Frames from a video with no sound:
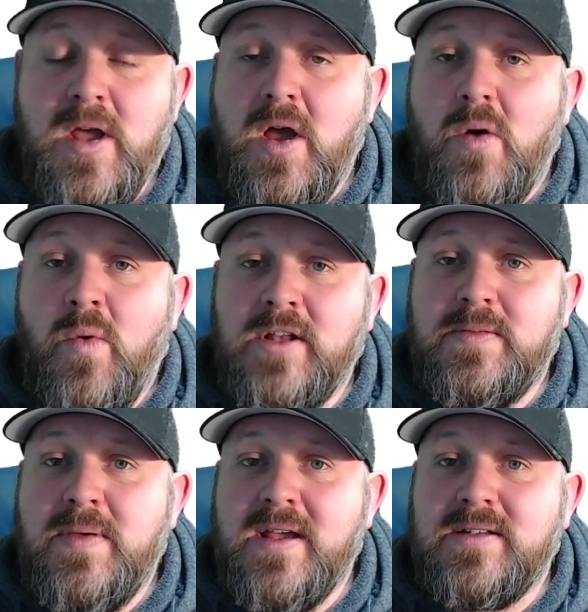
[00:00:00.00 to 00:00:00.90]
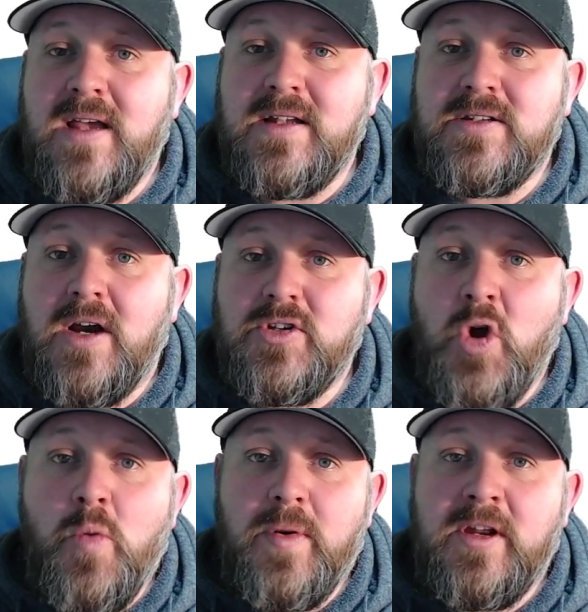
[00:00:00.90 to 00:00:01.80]
once PSA starts
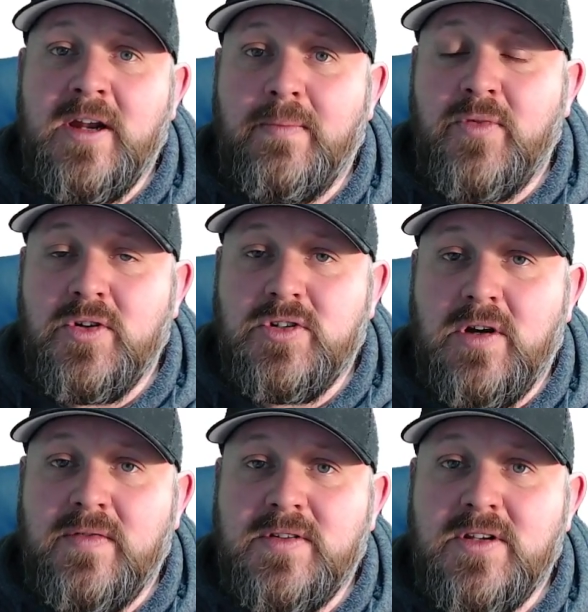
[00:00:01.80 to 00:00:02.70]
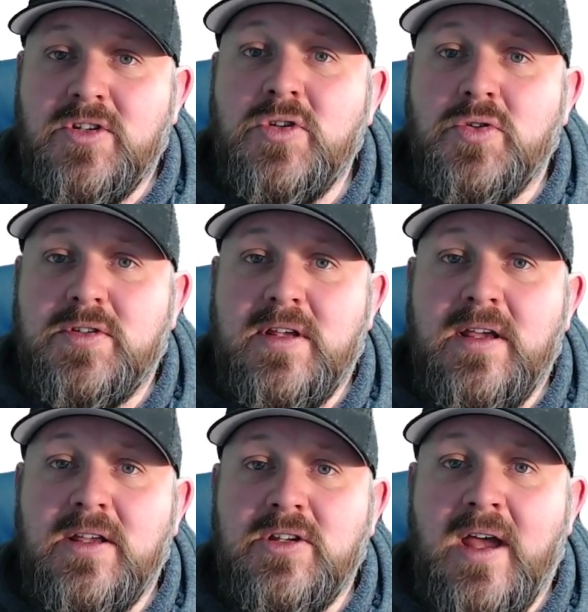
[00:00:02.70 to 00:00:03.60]
opening up their services, you'll
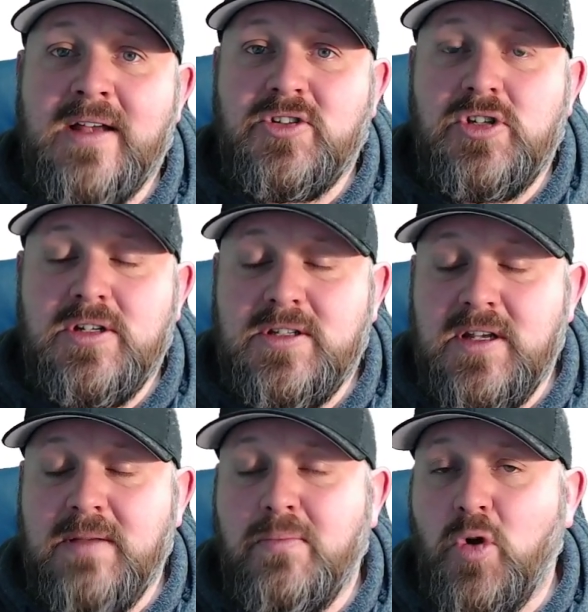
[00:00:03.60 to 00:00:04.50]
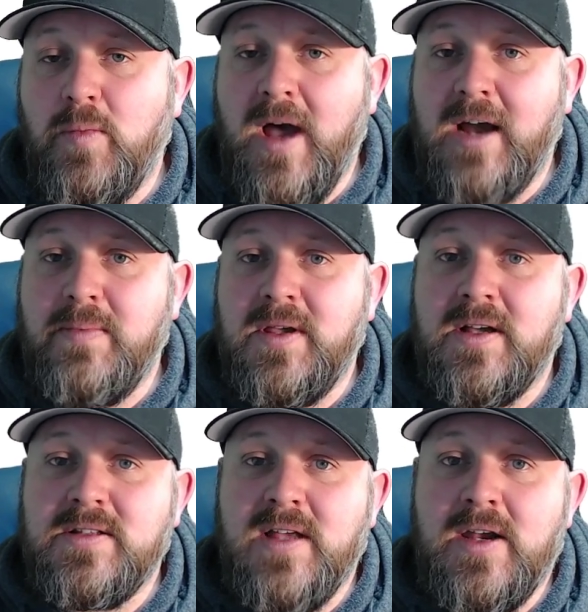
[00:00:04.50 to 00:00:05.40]
see SGC pull back,
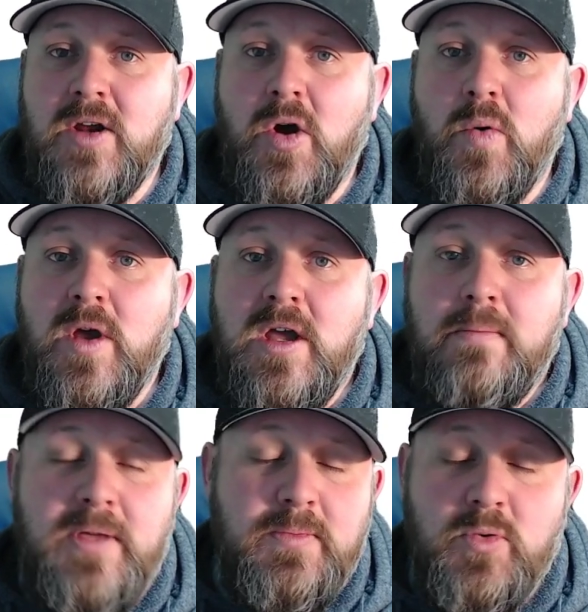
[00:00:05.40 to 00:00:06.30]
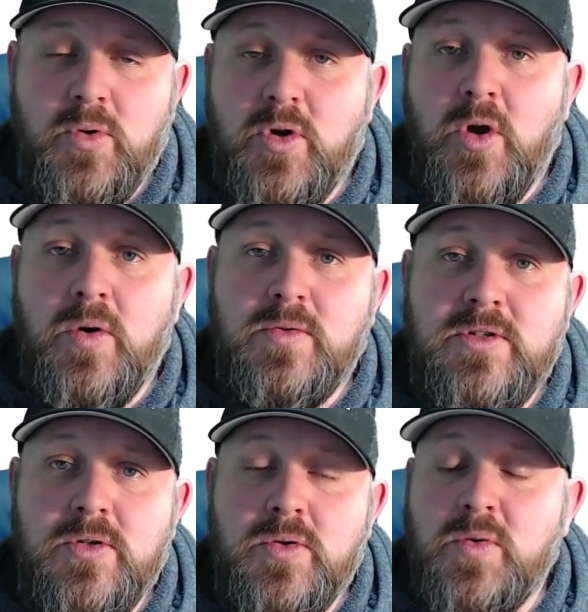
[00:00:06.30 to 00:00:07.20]
because they know people will go
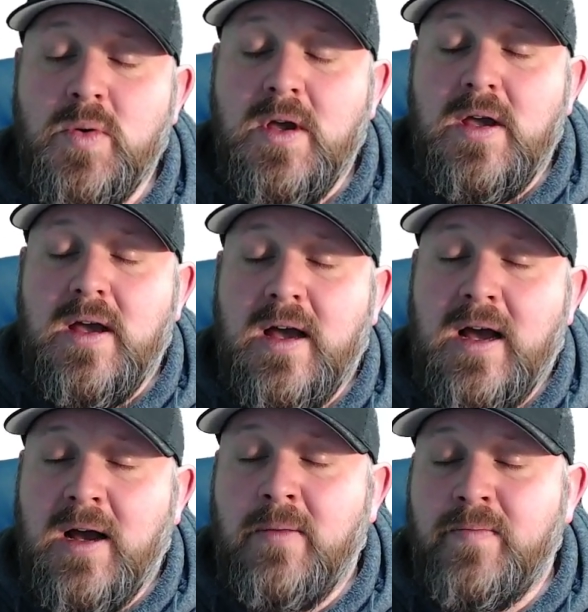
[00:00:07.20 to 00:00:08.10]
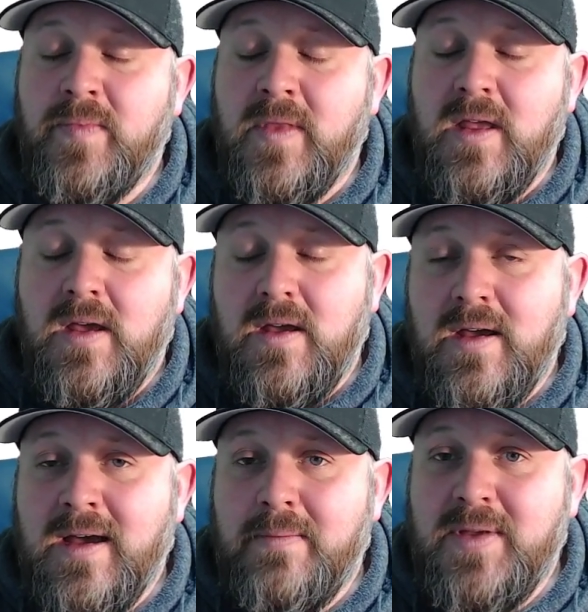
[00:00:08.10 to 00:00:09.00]
to
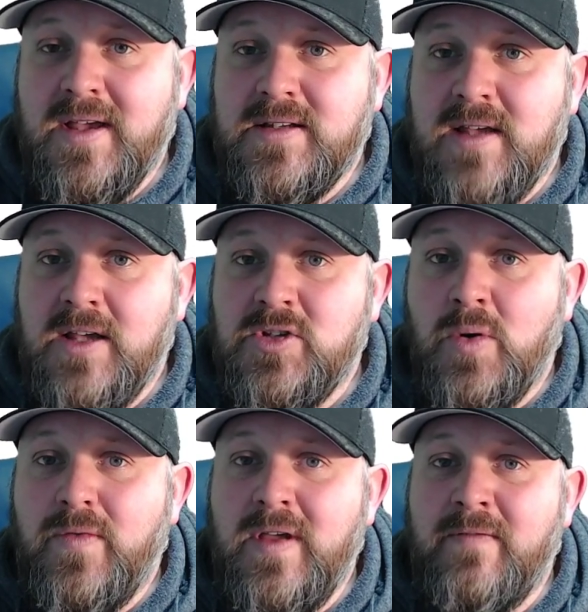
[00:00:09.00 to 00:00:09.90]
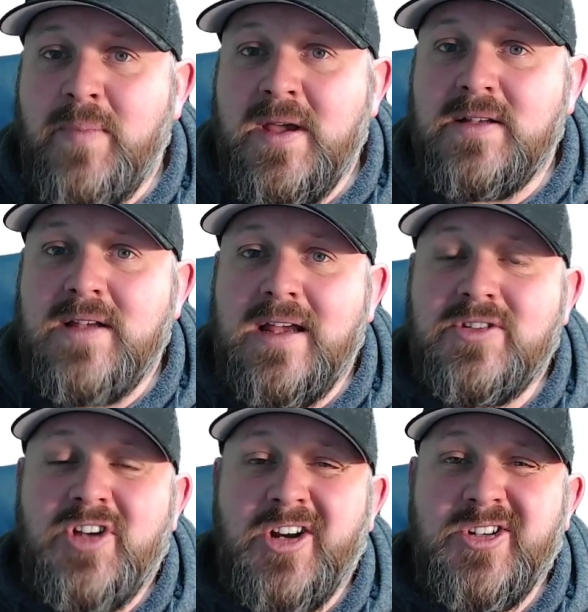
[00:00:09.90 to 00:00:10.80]
PSA. So if PSA is
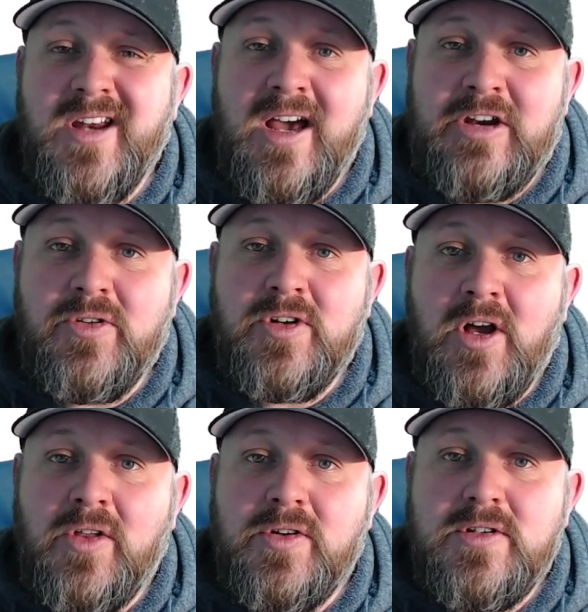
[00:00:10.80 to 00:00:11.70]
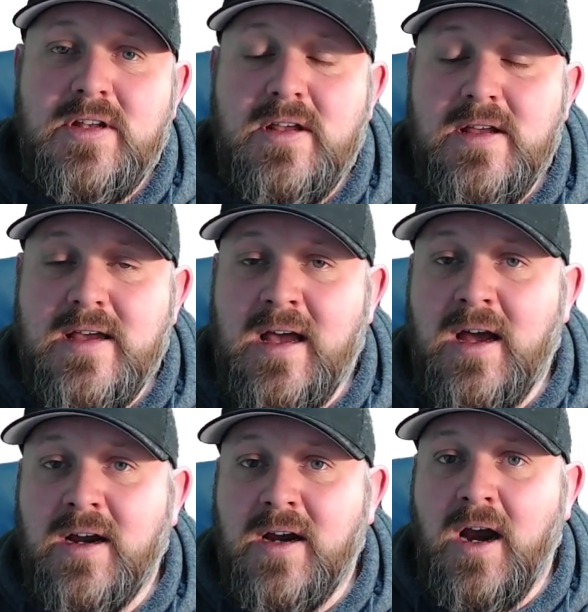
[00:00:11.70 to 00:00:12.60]
charging $100
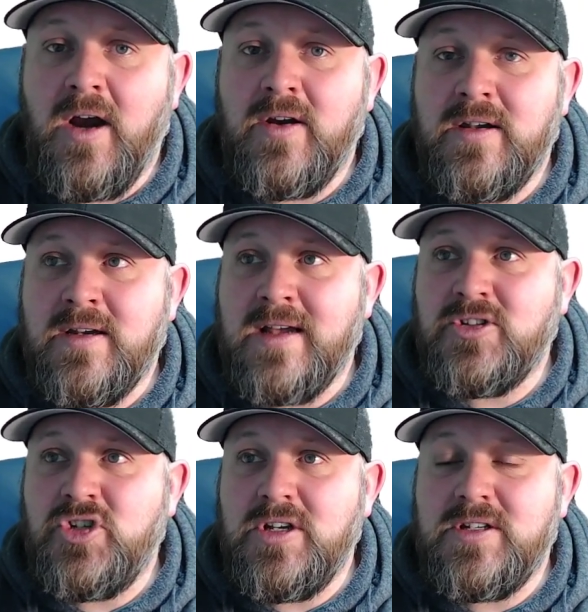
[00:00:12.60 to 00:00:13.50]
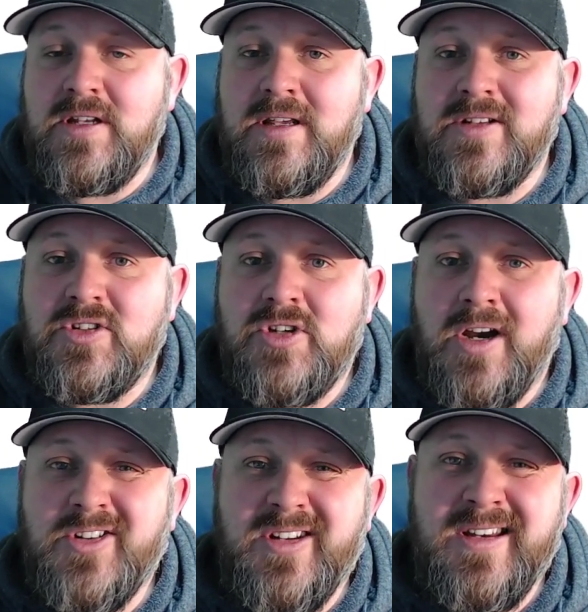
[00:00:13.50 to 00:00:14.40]
a card and SGC is
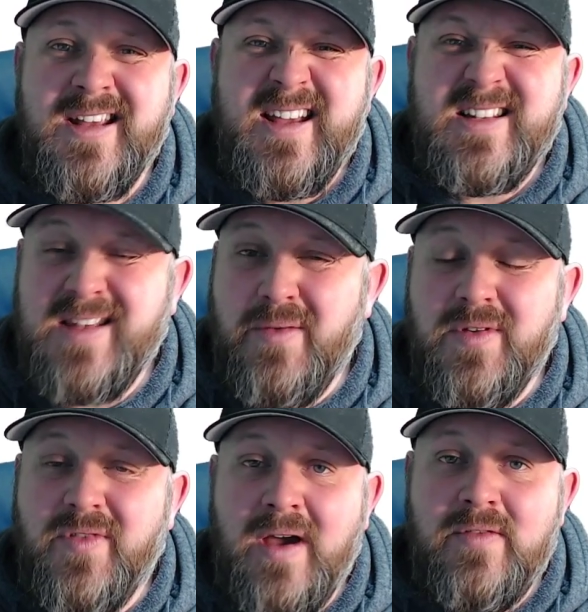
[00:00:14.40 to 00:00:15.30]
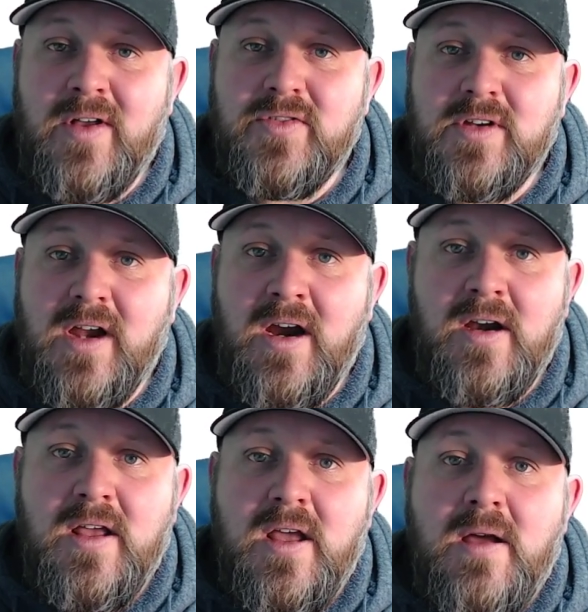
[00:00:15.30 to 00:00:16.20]
charging $75 a
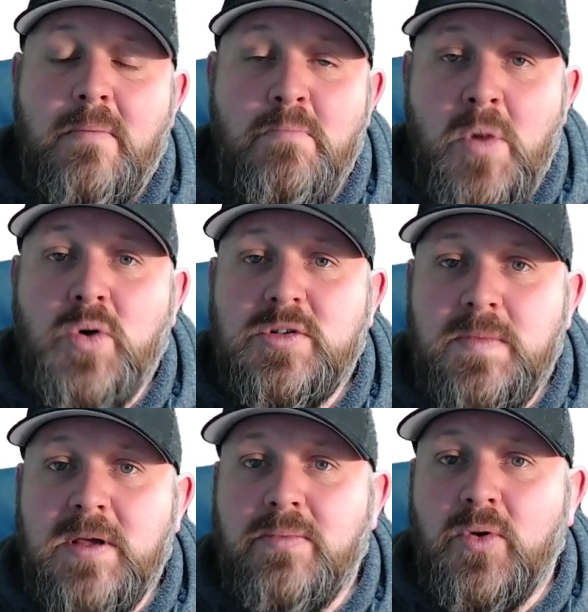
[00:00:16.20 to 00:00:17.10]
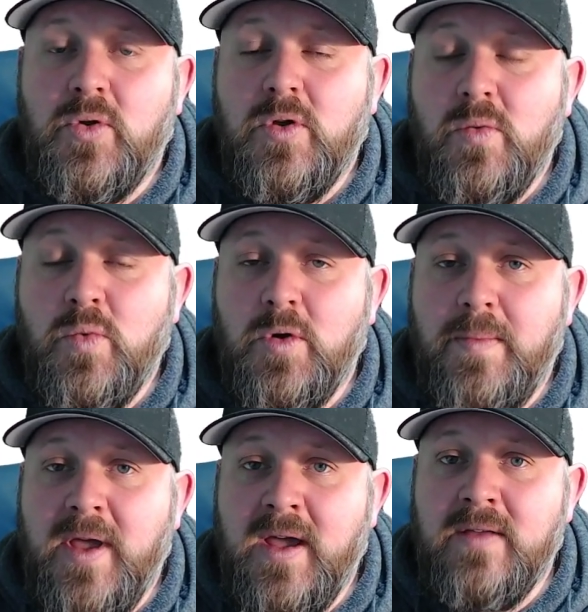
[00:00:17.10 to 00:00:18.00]
card, most people will
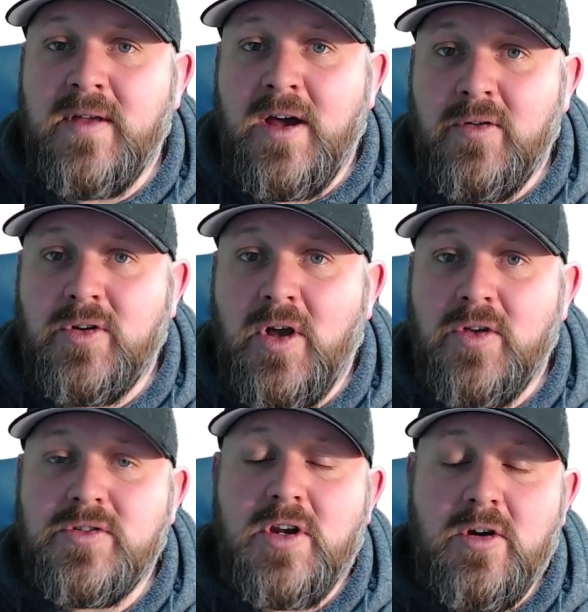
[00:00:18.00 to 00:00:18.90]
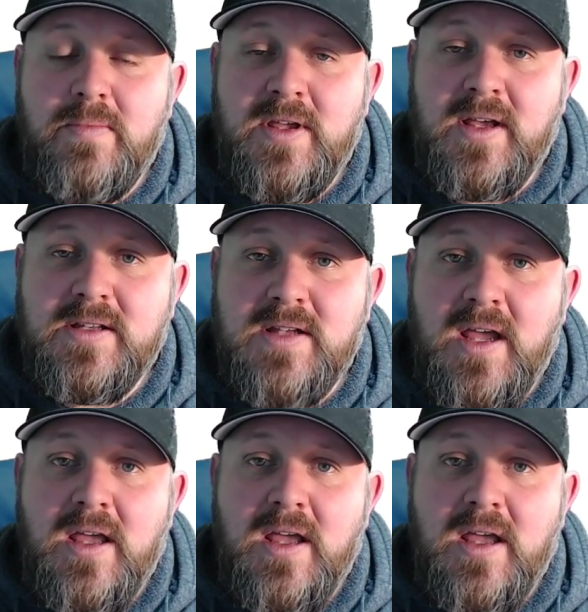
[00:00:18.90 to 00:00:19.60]
pay the $100 to go to PSA.